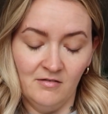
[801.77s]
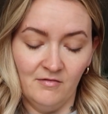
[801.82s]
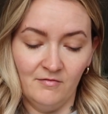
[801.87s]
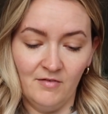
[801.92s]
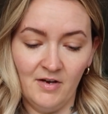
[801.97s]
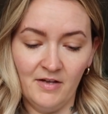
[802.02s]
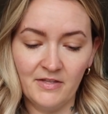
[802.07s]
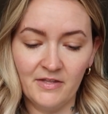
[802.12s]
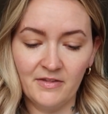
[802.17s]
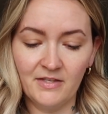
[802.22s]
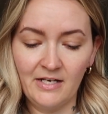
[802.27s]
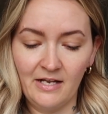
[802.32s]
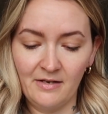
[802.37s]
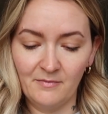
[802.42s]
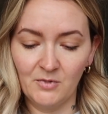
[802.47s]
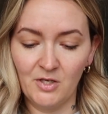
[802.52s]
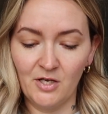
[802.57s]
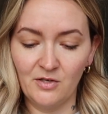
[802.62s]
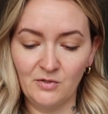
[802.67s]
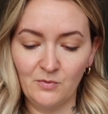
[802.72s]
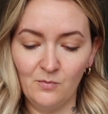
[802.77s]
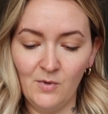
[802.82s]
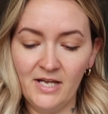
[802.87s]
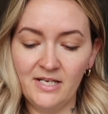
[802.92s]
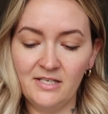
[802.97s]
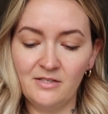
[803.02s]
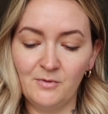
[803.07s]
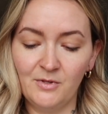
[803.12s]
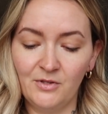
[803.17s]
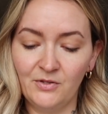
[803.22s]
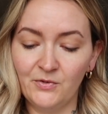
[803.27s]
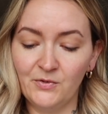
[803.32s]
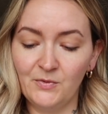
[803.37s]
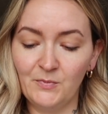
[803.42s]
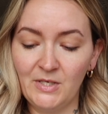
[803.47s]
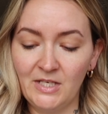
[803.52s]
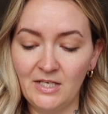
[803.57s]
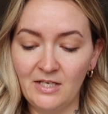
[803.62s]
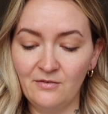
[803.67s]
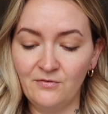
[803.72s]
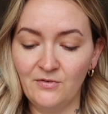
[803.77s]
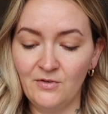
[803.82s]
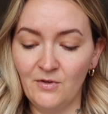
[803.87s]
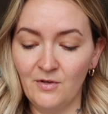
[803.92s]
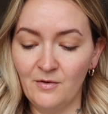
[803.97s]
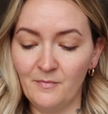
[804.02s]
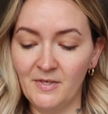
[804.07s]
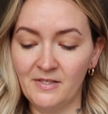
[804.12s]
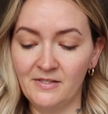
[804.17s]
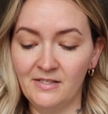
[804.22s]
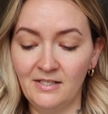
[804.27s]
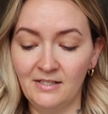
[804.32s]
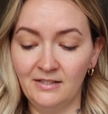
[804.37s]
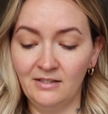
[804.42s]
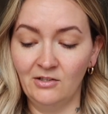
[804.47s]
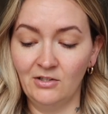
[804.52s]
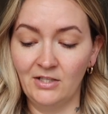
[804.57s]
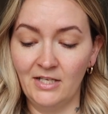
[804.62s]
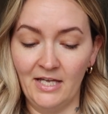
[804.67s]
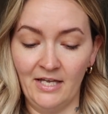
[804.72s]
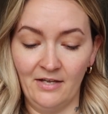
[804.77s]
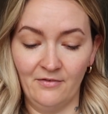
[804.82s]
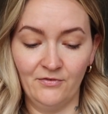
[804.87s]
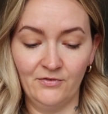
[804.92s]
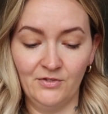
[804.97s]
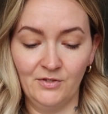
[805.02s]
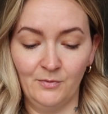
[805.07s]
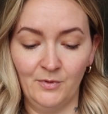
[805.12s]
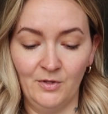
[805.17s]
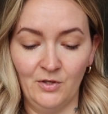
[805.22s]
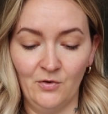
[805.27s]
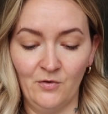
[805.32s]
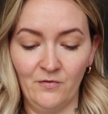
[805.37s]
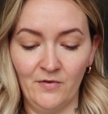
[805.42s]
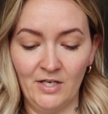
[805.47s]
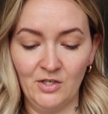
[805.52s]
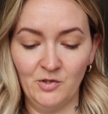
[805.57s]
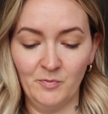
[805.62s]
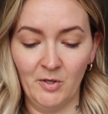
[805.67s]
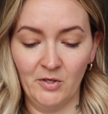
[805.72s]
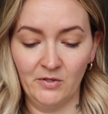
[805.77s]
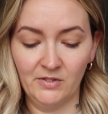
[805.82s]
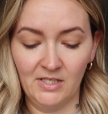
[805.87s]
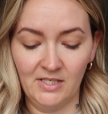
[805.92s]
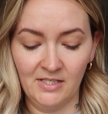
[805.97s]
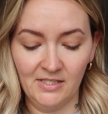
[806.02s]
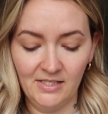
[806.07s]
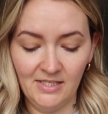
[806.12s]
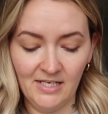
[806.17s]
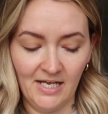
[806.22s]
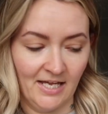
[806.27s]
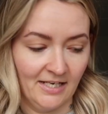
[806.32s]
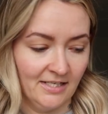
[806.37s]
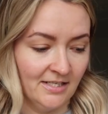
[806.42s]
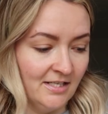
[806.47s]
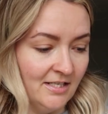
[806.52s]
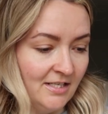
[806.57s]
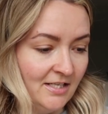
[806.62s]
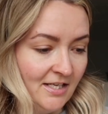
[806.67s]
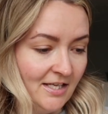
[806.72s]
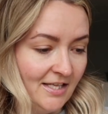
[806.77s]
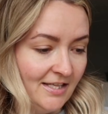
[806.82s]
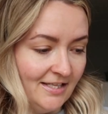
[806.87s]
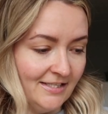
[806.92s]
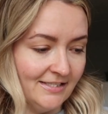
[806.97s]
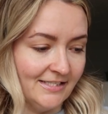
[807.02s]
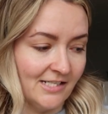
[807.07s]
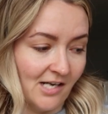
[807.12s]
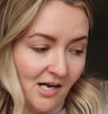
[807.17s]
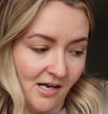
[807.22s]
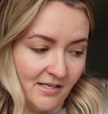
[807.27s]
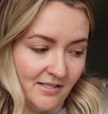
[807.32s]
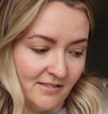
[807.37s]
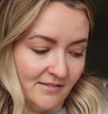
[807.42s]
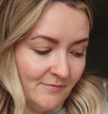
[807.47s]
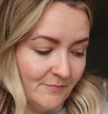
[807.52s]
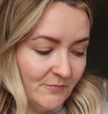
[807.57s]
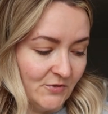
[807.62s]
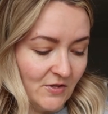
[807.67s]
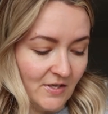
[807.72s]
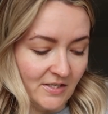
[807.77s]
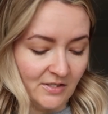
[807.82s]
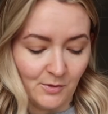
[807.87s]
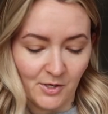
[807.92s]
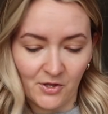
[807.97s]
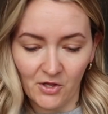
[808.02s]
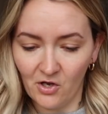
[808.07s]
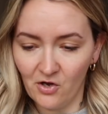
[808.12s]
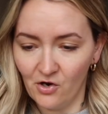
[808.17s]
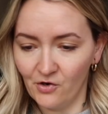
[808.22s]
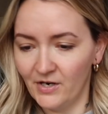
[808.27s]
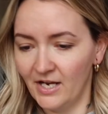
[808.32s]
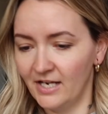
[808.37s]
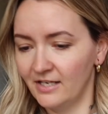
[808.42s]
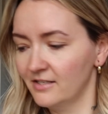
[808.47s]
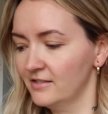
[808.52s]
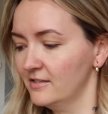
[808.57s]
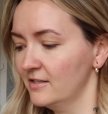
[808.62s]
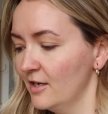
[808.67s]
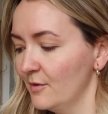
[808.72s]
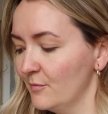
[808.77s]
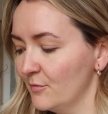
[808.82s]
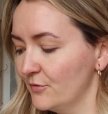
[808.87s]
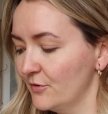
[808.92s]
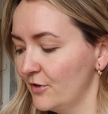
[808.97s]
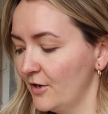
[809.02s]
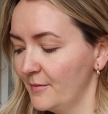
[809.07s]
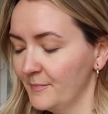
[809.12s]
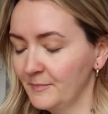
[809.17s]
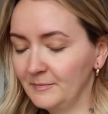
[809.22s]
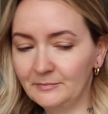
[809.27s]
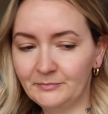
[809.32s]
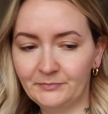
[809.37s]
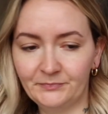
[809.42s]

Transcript: Rather than let them go to waste, we thought we'd give you them as a little gift with your veg box instead. That's nice. So that's where the coriander's come from.